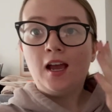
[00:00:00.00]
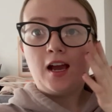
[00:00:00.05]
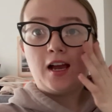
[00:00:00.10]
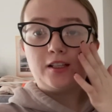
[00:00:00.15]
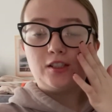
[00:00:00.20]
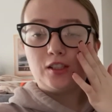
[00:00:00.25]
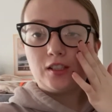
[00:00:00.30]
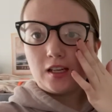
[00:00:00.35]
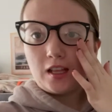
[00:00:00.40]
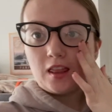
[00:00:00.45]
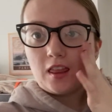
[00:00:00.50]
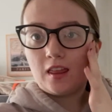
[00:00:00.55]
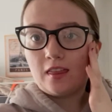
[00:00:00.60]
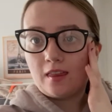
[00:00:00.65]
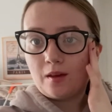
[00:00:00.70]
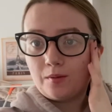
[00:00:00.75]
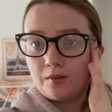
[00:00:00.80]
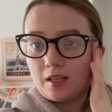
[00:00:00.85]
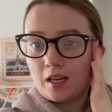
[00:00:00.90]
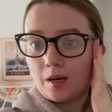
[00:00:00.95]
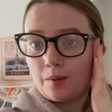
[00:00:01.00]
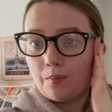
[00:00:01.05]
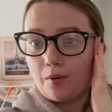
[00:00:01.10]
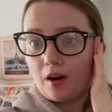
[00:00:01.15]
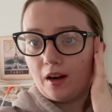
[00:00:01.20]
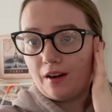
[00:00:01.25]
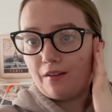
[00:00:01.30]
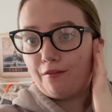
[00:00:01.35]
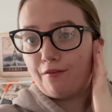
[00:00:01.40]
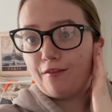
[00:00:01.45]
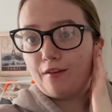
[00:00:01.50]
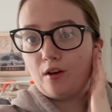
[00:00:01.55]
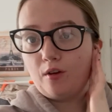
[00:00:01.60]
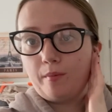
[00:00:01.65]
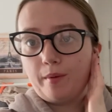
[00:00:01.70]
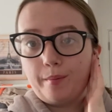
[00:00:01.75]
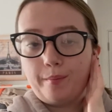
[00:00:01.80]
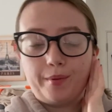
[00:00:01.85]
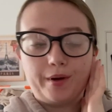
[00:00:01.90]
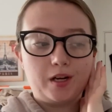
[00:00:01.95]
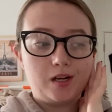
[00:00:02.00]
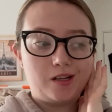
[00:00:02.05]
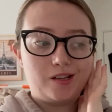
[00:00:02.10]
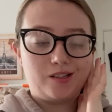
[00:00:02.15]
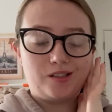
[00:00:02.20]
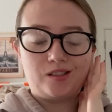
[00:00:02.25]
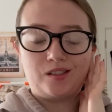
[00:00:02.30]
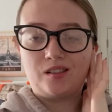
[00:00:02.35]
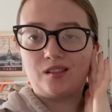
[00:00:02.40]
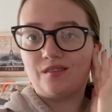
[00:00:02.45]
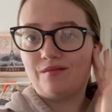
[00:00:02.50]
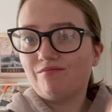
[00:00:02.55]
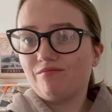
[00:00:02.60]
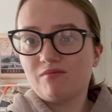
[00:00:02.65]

I just didn't think there was any point in filming because